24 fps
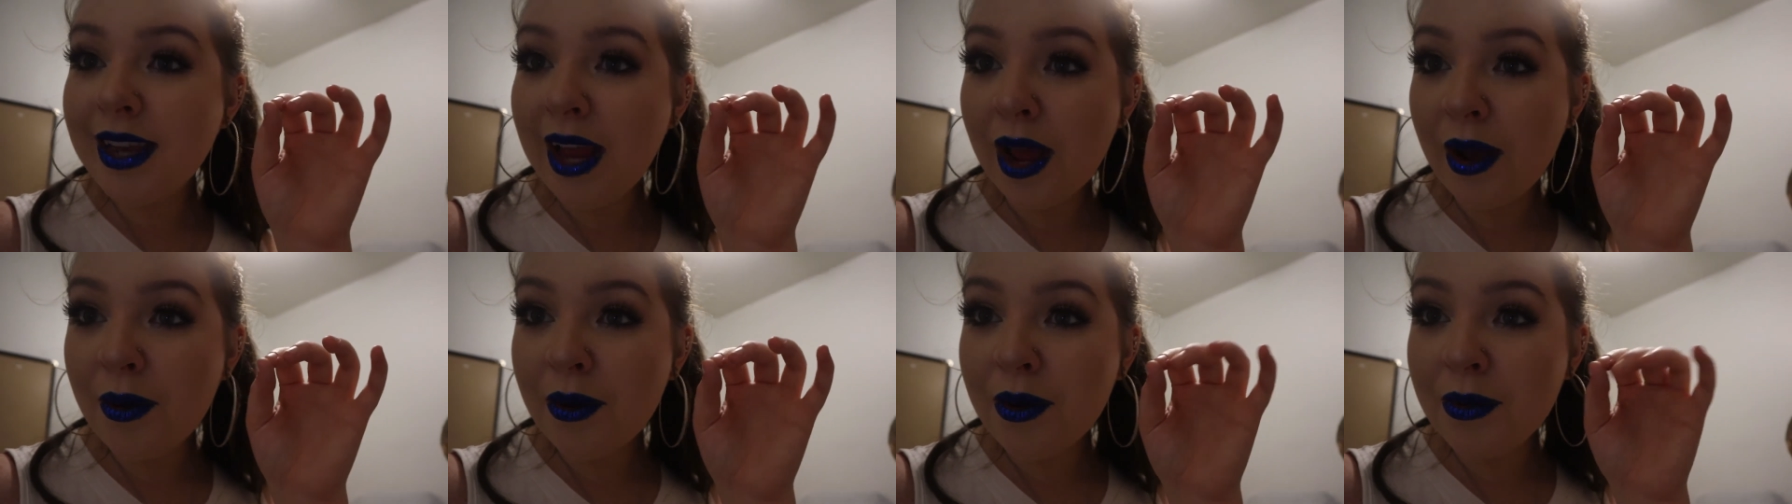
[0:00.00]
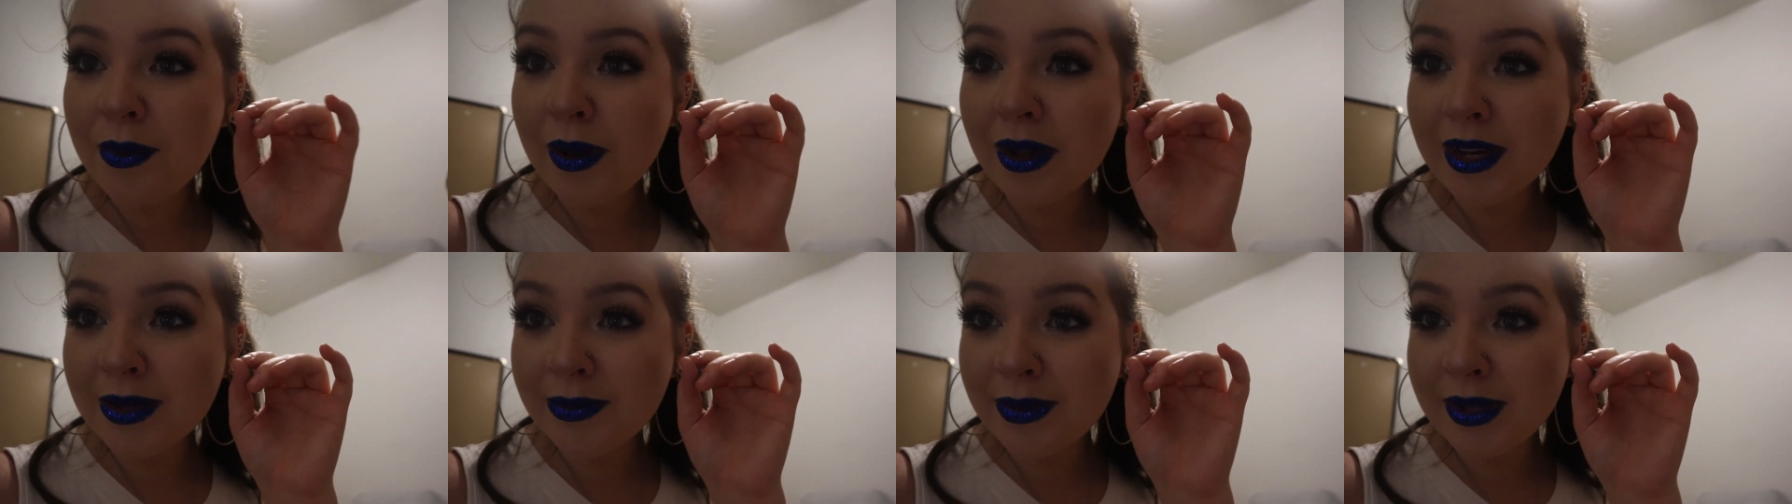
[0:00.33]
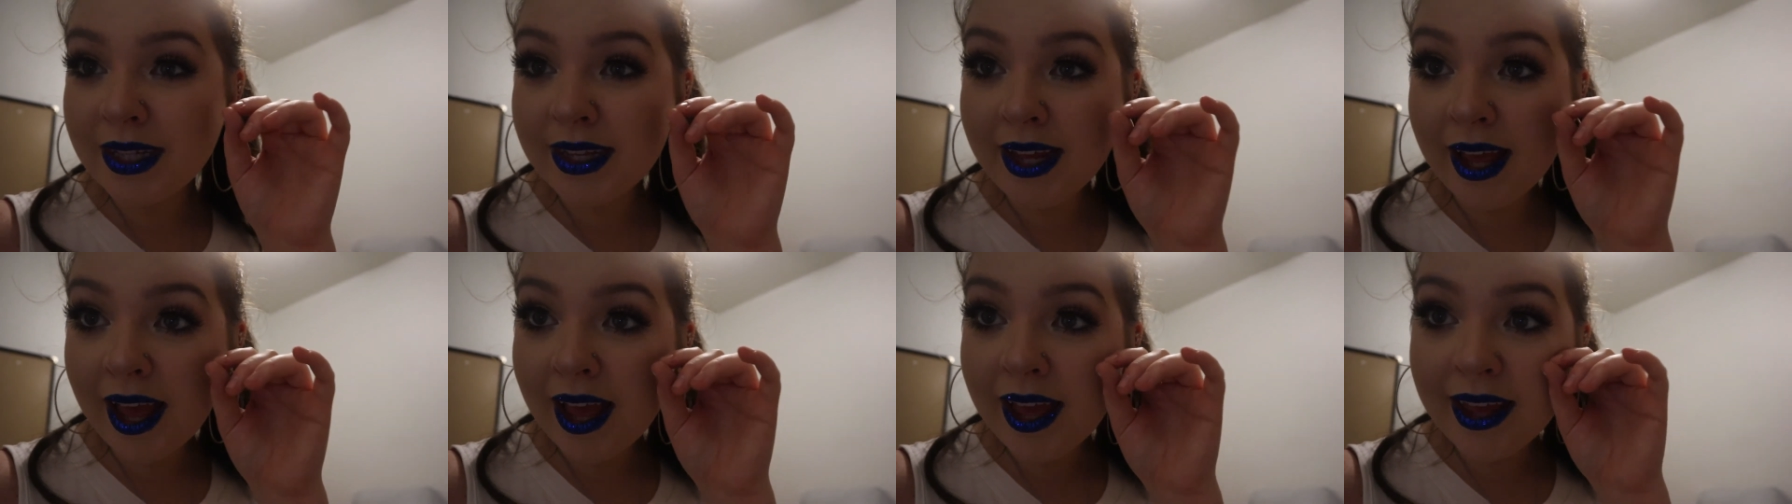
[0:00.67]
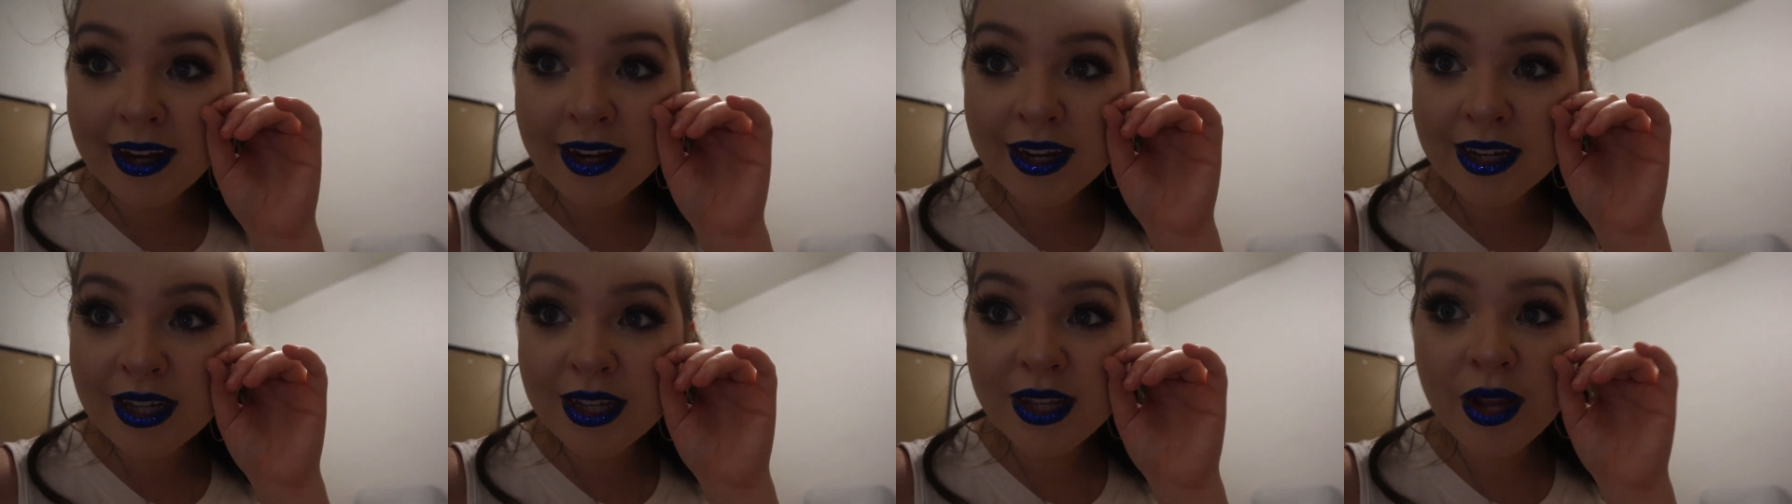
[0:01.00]
now about to be
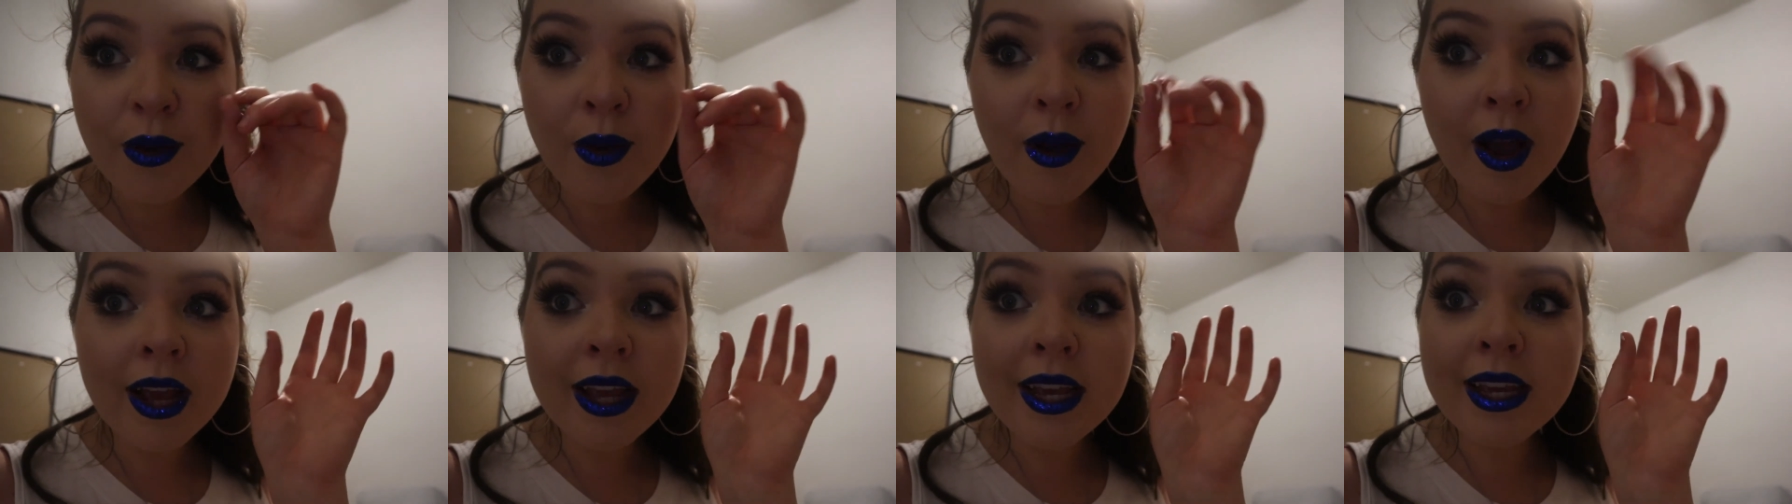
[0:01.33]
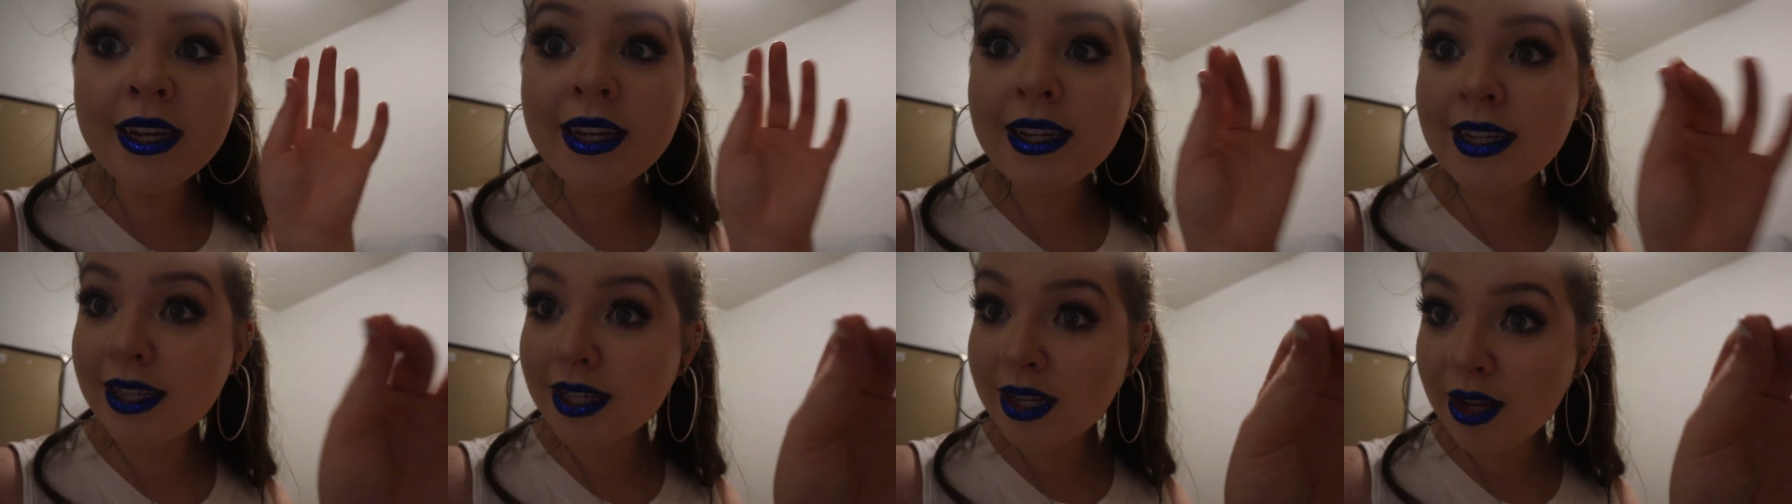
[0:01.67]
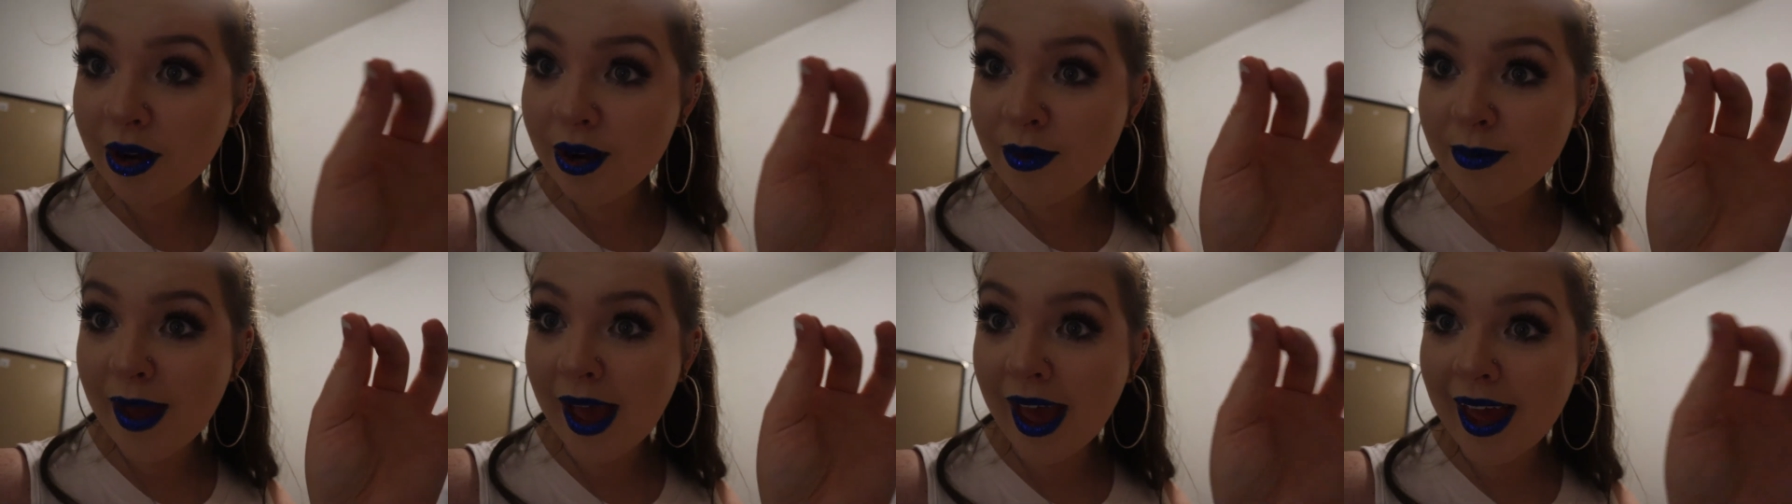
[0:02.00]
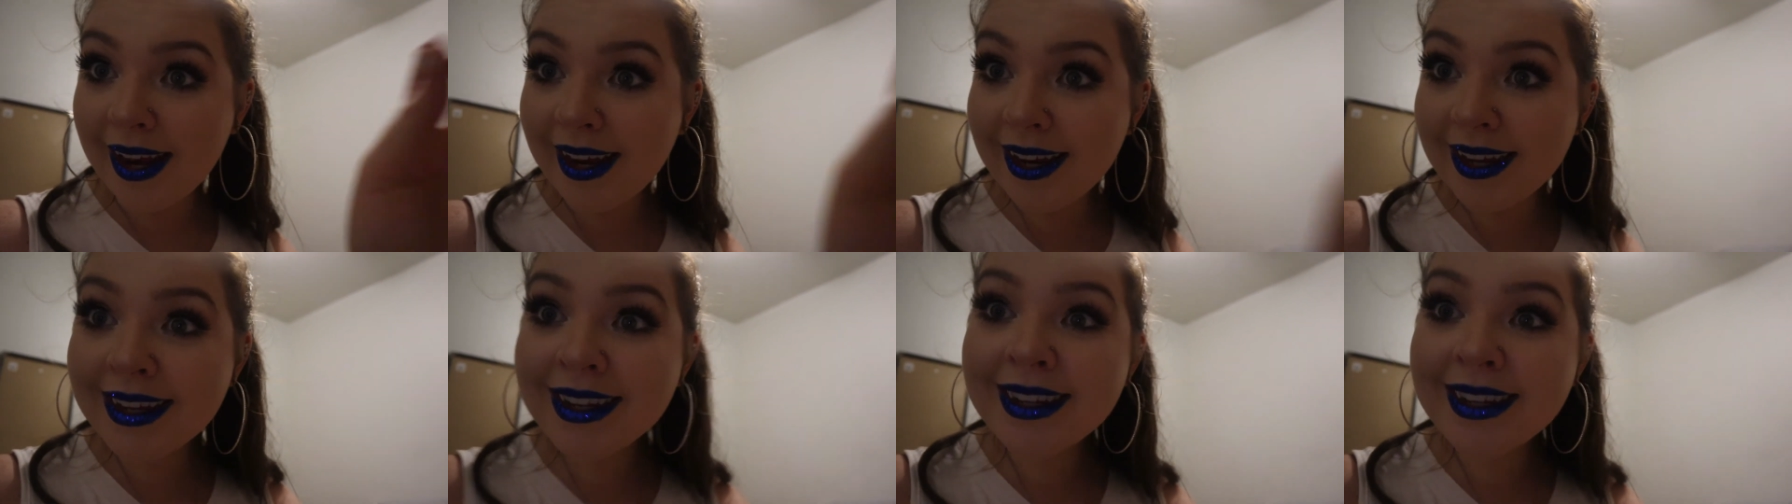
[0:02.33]
10, so he needs to go to bed.